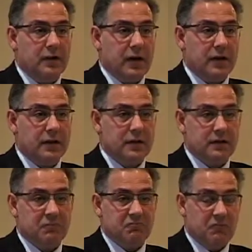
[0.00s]

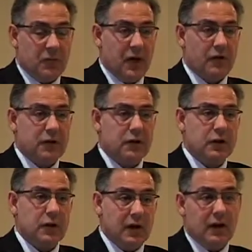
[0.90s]
says, yeah, this
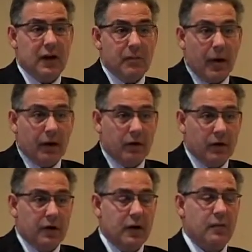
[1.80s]
in an email,
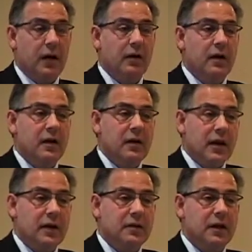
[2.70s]

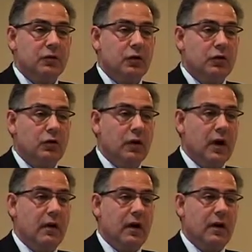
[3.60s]
yes, this looks
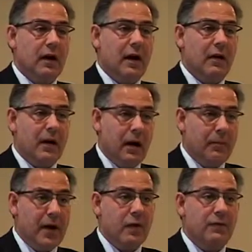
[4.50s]
good.
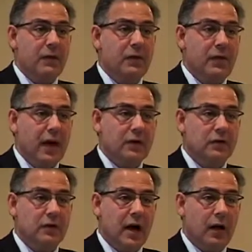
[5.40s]
I'll pay you
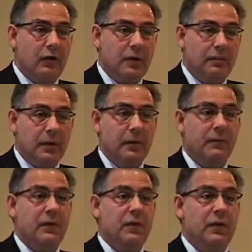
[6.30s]
$50,000. I'll pay you
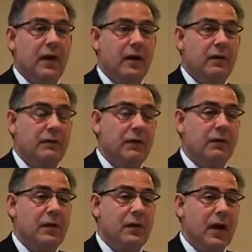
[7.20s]

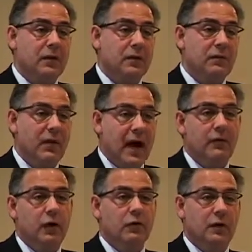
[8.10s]

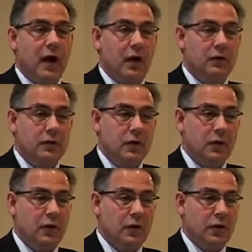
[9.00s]

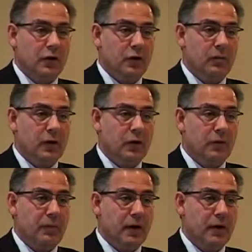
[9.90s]
$50,500, to beat the
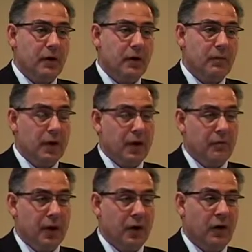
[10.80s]
competing
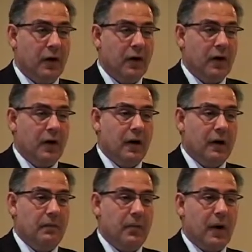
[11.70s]
bidder.
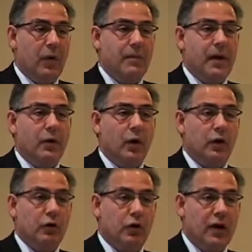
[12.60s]
But I want my
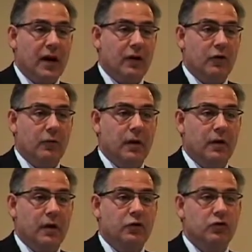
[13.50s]
lawyer to look at it, and there'll be
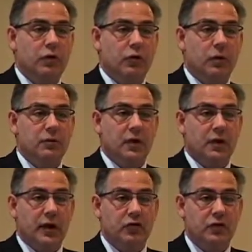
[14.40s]
additional terms and
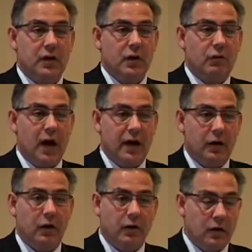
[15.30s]
conditions and a
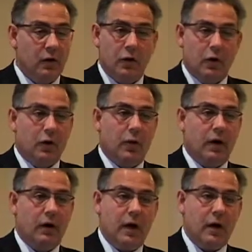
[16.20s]
rider.
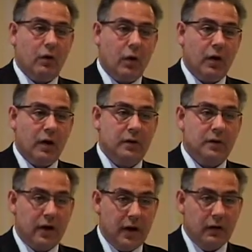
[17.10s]
Well, a court has
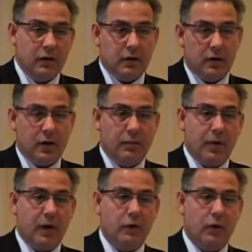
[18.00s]
said, an
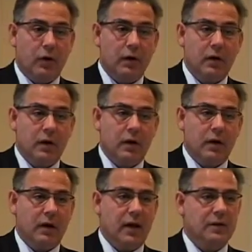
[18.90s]
appellate court,
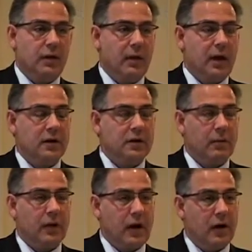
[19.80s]
a case coming out of
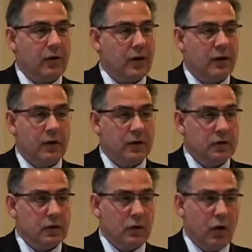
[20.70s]
Summit County,
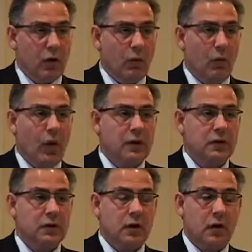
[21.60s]
said no.
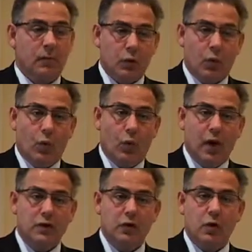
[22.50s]
Once
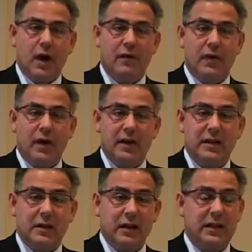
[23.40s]
you have
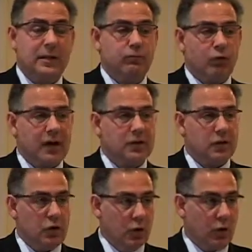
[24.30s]

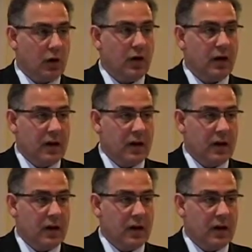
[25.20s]
expressed your